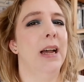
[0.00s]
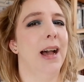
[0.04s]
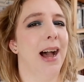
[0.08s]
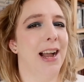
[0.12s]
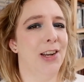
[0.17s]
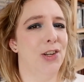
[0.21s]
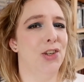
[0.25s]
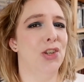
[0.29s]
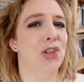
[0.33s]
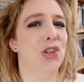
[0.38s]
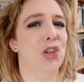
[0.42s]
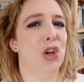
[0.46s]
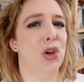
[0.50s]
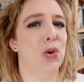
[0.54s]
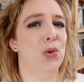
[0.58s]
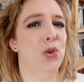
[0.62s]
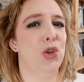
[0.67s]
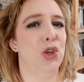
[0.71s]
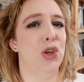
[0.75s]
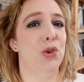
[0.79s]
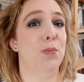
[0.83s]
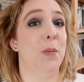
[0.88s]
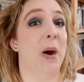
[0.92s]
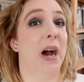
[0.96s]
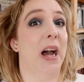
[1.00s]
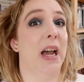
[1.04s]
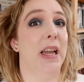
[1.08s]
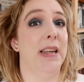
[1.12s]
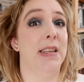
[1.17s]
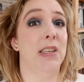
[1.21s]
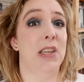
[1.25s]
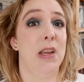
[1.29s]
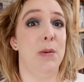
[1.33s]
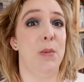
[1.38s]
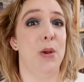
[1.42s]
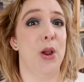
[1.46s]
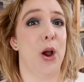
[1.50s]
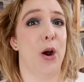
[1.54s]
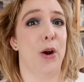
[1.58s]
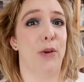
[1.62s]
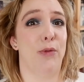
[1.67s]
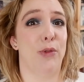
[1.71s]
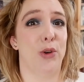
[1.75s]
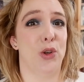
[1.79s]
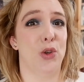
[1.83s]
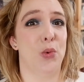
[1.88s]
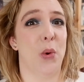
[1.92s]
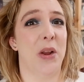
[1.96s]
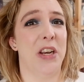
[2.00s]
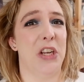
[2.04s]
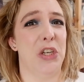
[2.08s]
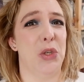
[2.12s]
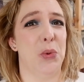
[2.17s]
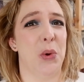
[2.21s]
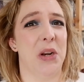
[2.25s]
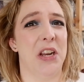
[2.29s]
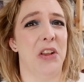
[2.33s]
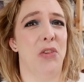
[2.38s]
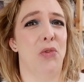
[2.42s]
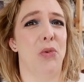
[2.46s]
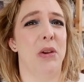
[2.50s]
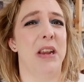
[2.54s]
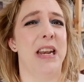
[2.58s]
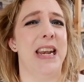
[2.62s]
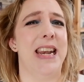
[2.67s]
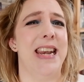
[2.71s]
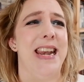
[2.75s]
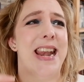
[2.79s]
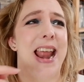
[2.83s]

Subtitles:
I just showed you my TBR for 2023